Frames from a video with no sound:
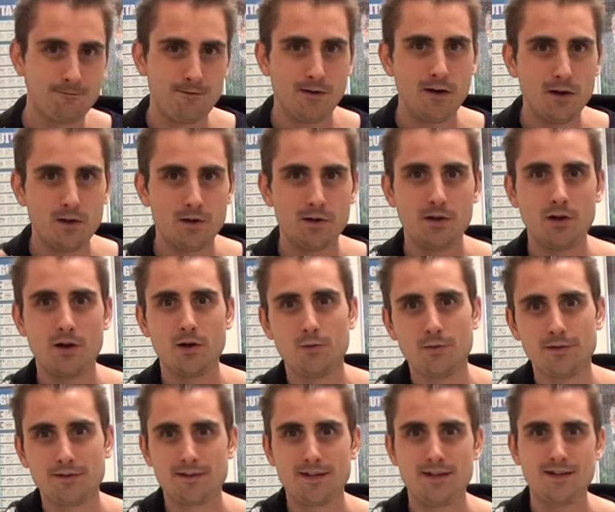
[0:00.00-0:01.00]
follow
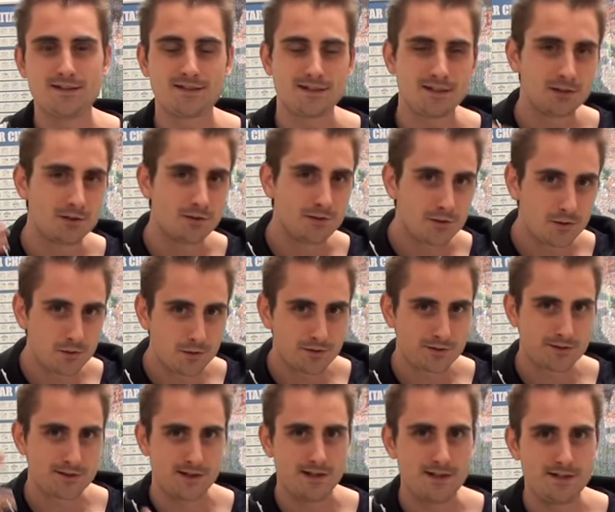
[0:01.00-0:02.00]
along with ease and learn
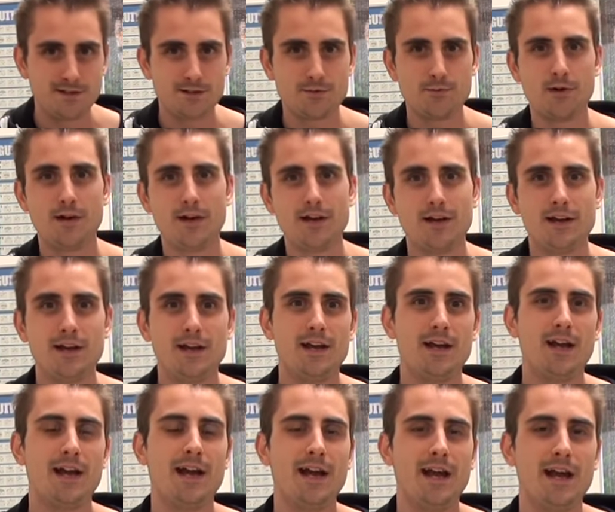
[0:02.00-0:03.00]
chords the easy way.
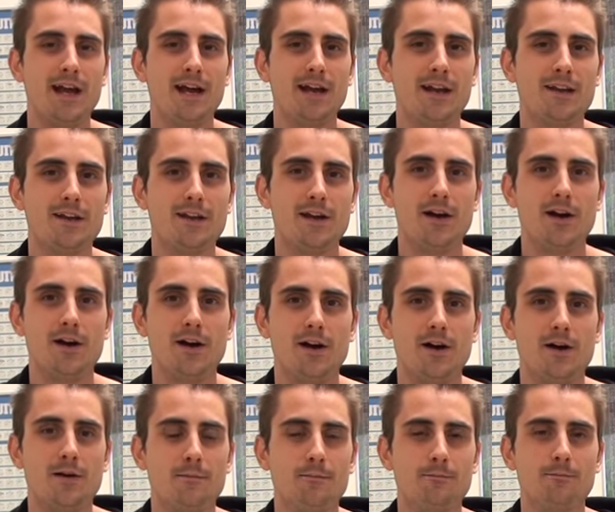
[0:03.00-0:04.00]

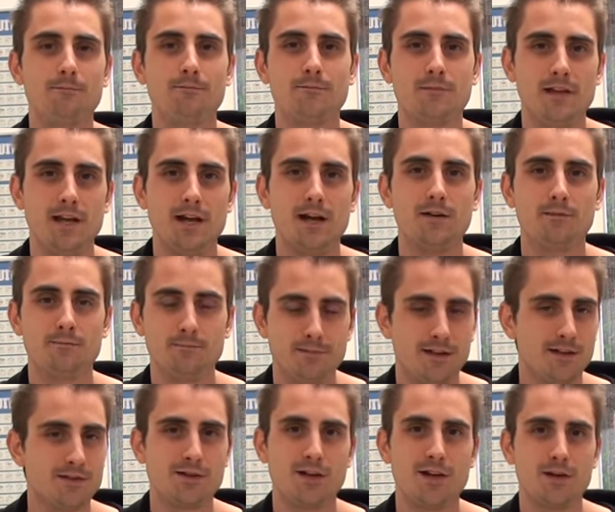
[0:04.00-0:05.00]
And yeah,
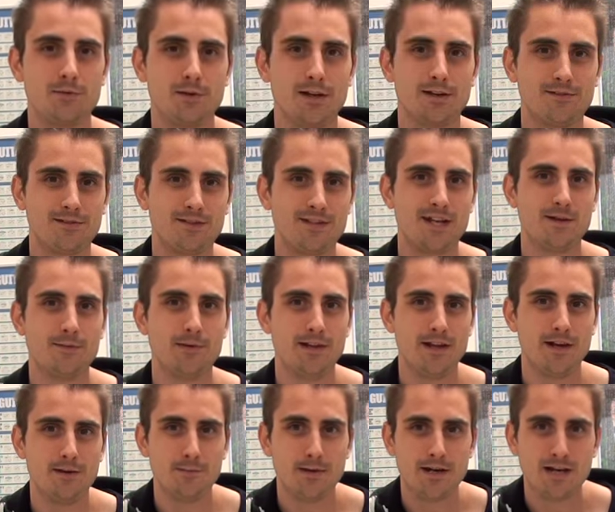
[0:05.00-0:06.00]
that's all I really have to say about
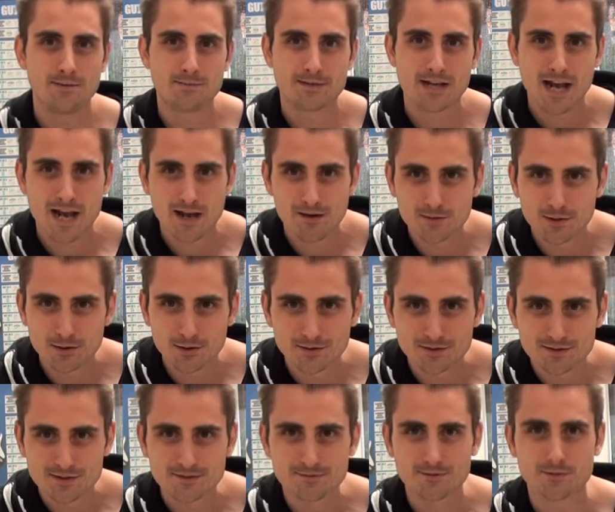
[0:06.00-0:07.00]
that. My name is Henry
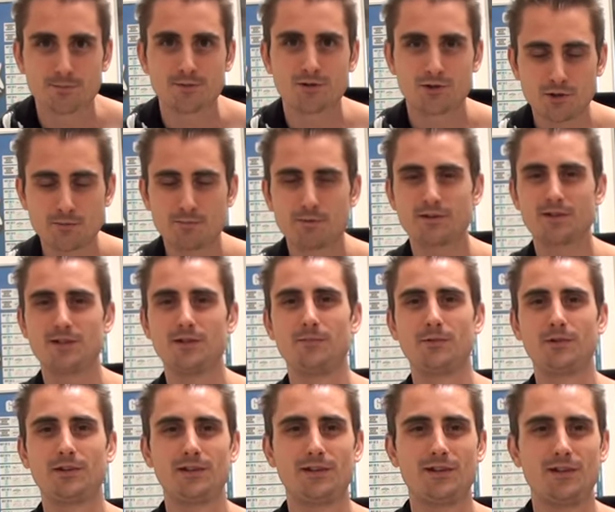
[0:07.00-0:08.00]
Olsen from Super
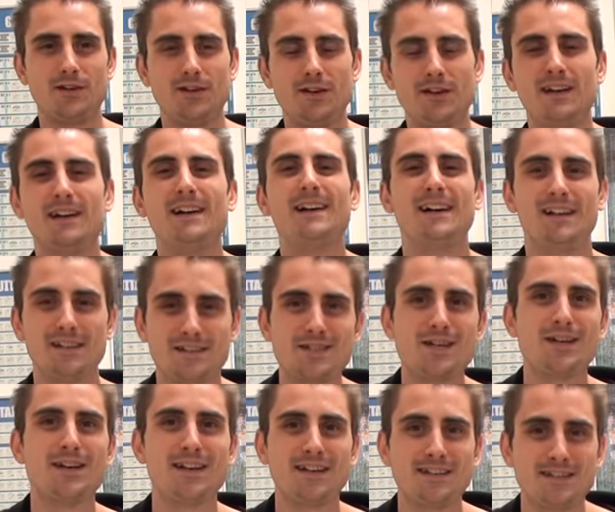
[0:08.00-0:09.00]
Simple Guitar. I'll
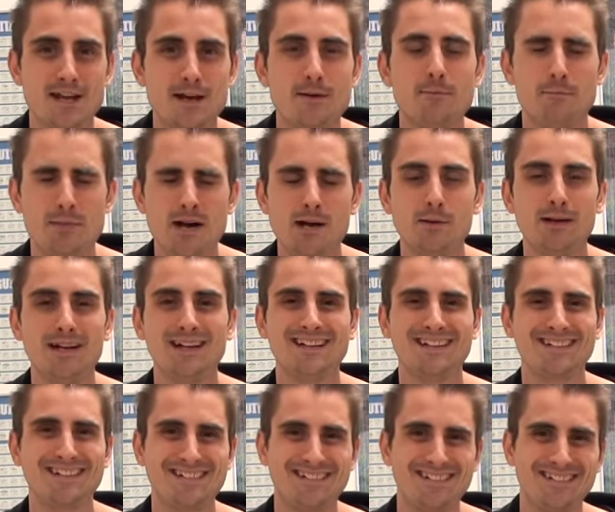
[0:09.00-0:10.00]
see you next time. Bye
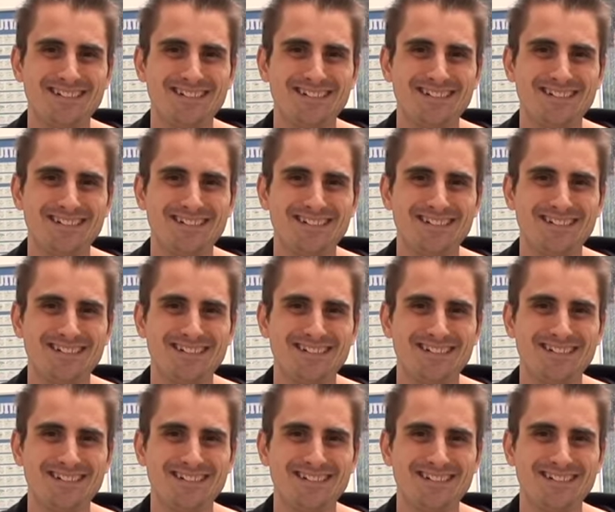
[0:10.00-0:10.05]
bye.